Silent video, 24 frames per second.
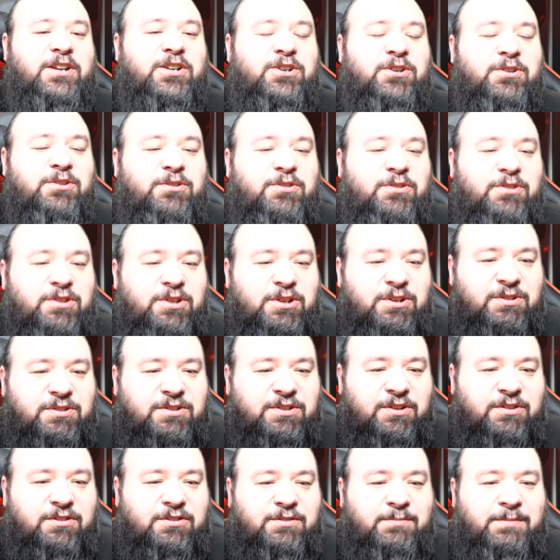sure to do
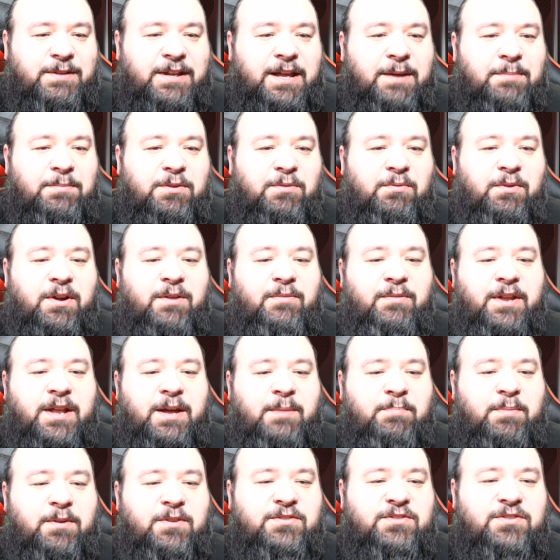so to be kept aware when
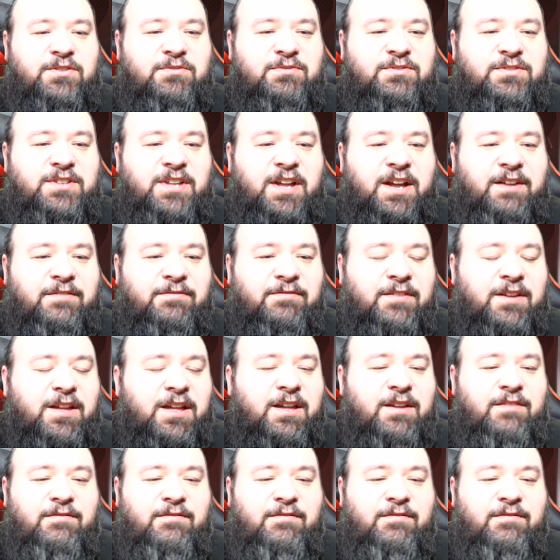I post new stuff.